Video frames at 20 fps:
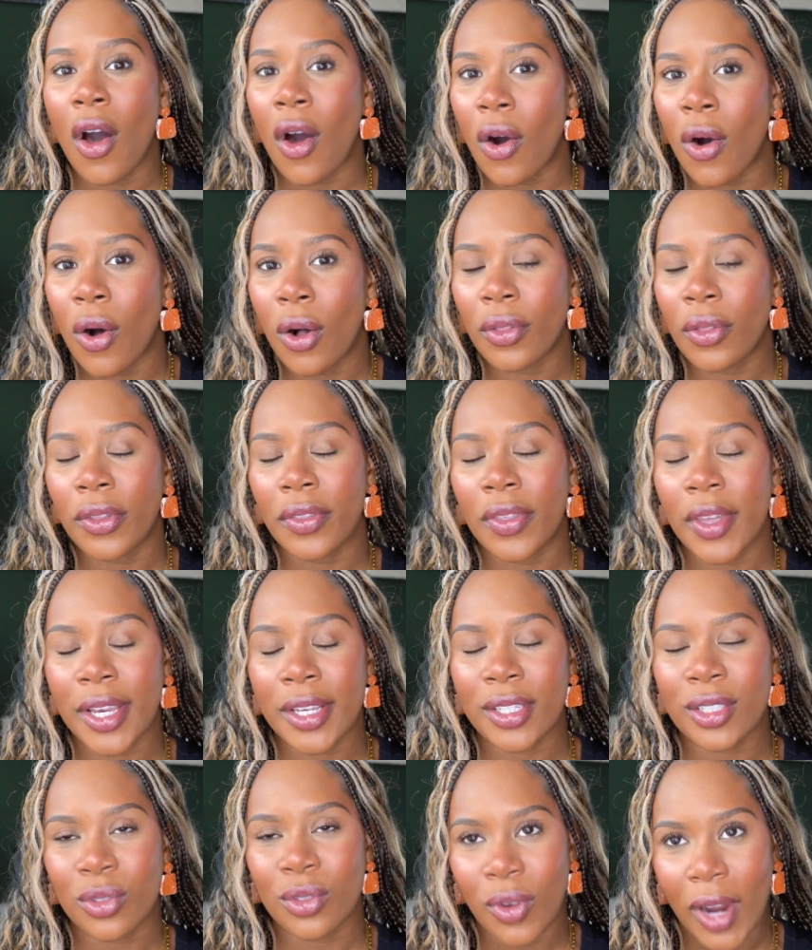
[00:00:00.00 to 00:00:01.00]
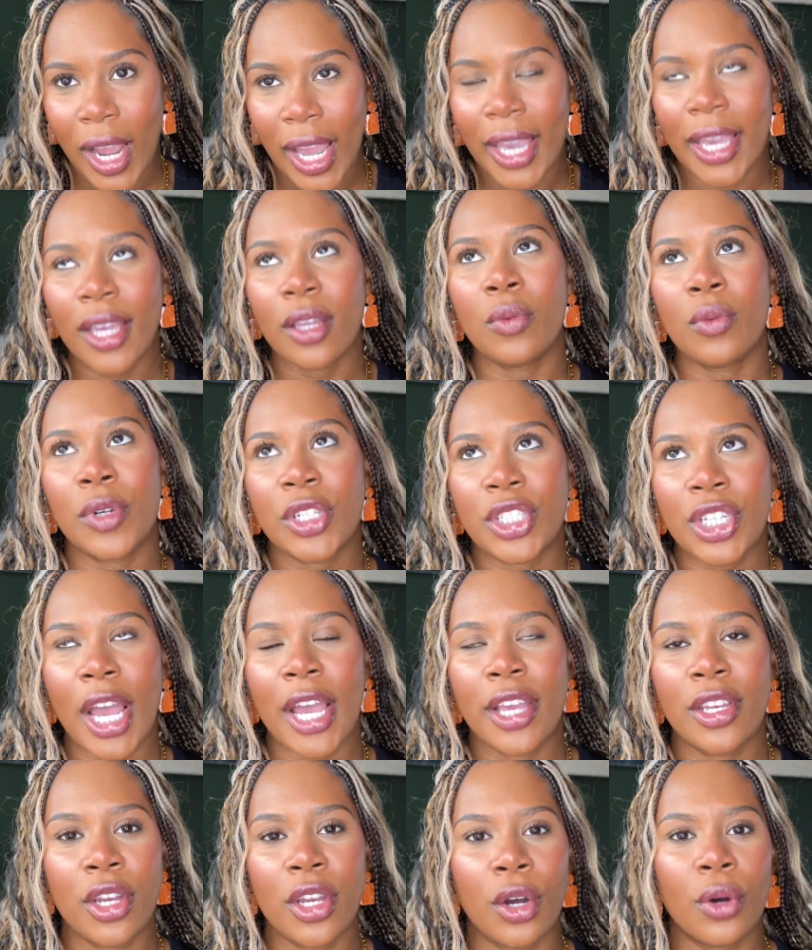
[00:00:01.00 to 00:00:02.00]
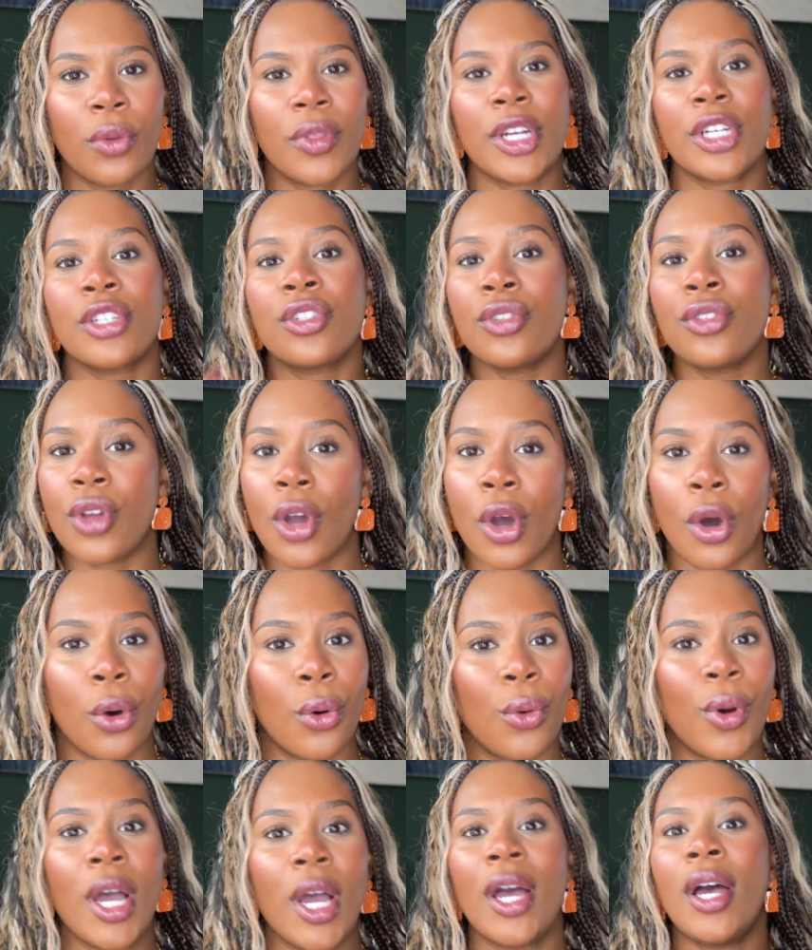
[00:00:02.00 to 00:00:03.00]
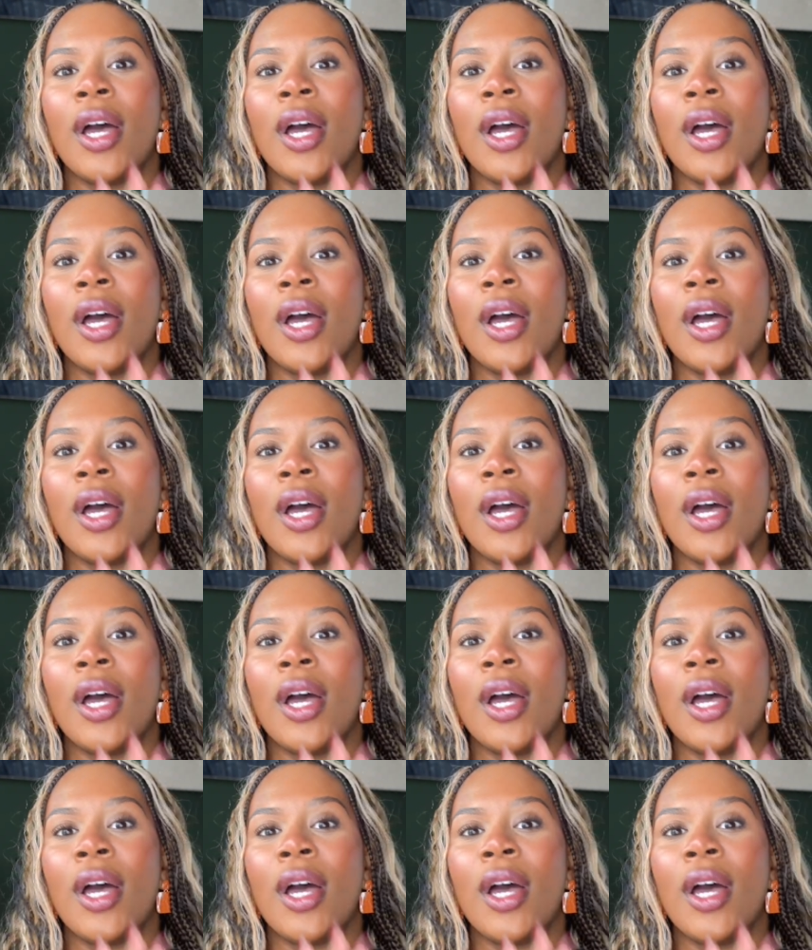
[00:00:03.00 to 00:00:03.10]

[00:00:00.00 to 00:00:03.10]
all the things right, which I know there's no